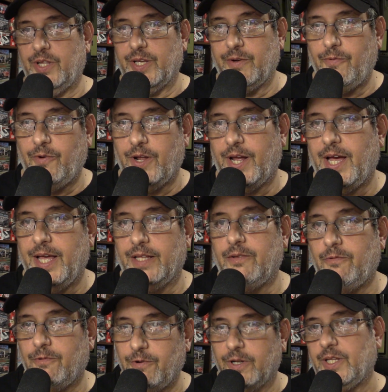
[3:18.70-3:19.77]
what I
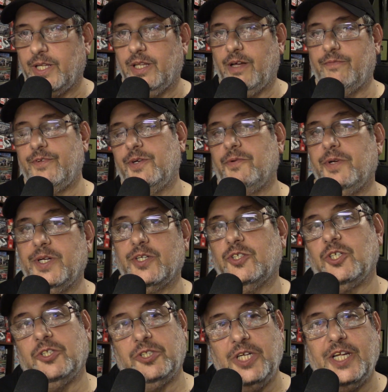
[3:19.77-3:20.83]
really love doing, is
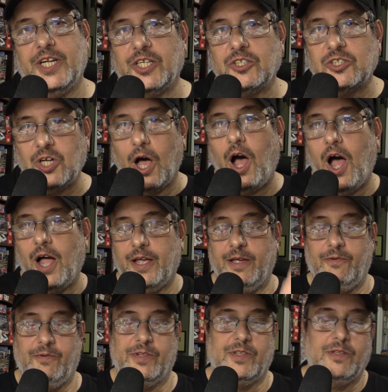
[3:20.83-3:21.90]
just sitting and
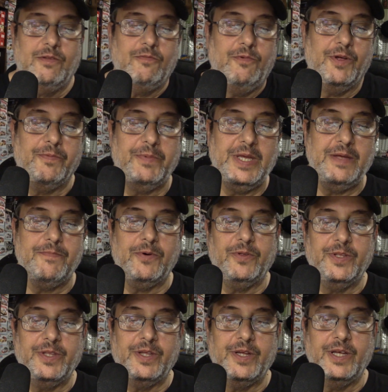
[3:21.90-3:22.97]
talking with people
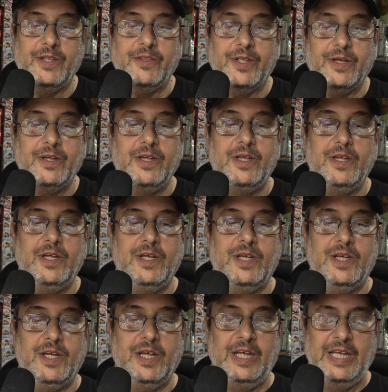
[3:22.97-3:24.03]
in the
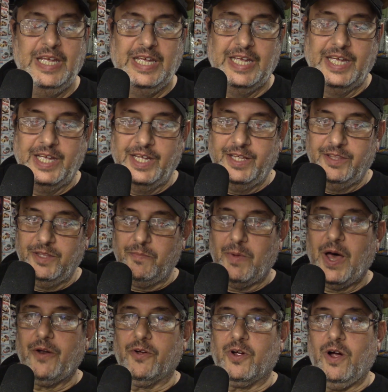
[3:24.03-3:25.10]

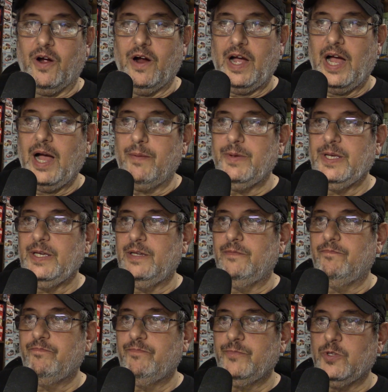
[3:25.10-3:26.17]
model car hobby
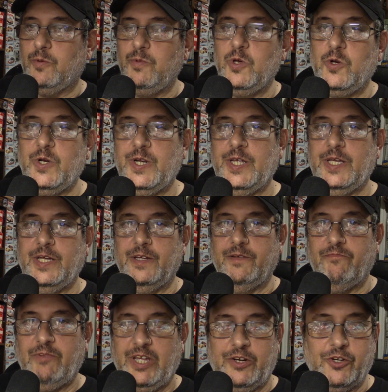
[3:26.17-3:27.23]
community
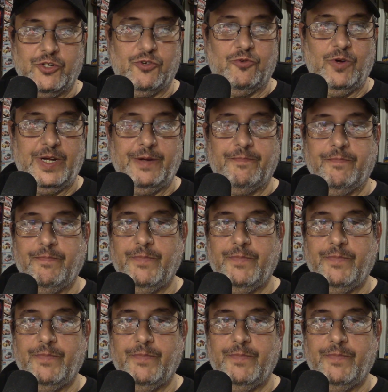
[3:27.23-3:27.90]
industry.